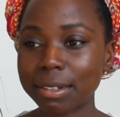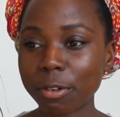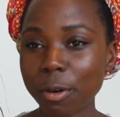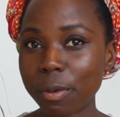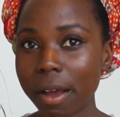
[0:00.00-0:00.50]

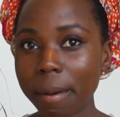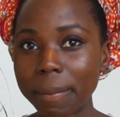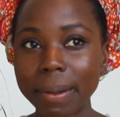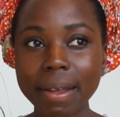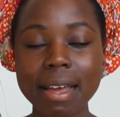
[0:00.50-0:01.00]
grown
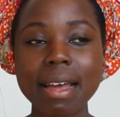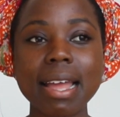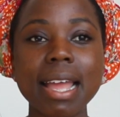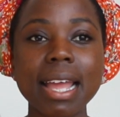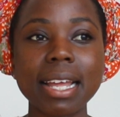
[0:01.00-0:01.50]
up
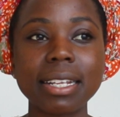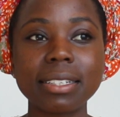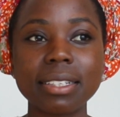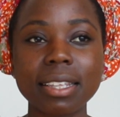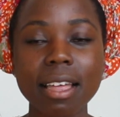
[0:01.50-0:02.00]

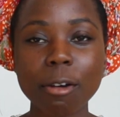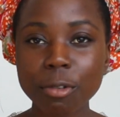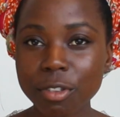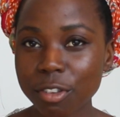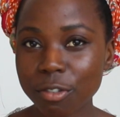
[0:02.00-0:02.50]
and
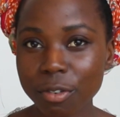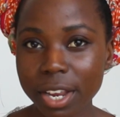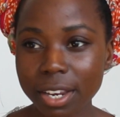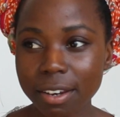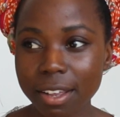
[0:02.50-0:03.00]
that was a
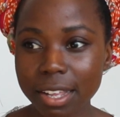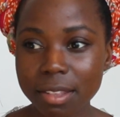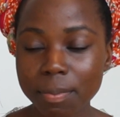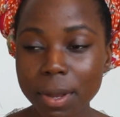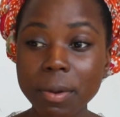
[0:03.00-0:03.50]
great
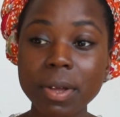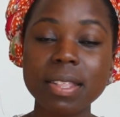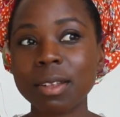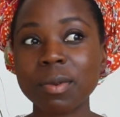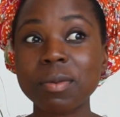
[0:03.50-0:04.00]

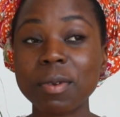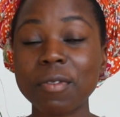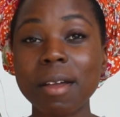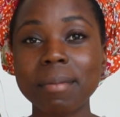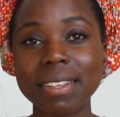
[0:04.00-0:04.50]
experience that was
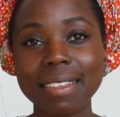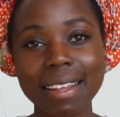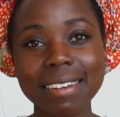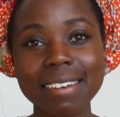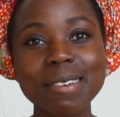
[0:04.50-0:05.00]
before i met
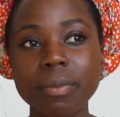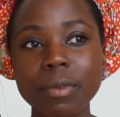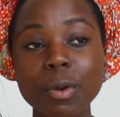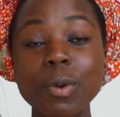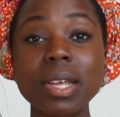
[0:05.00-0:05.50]
Dina,
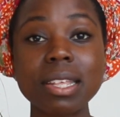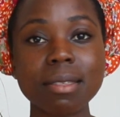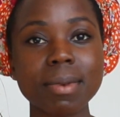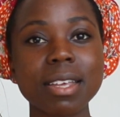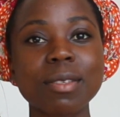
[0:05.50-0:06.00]
who
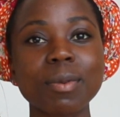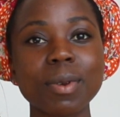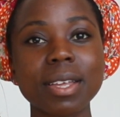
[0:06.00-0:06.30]
is mixed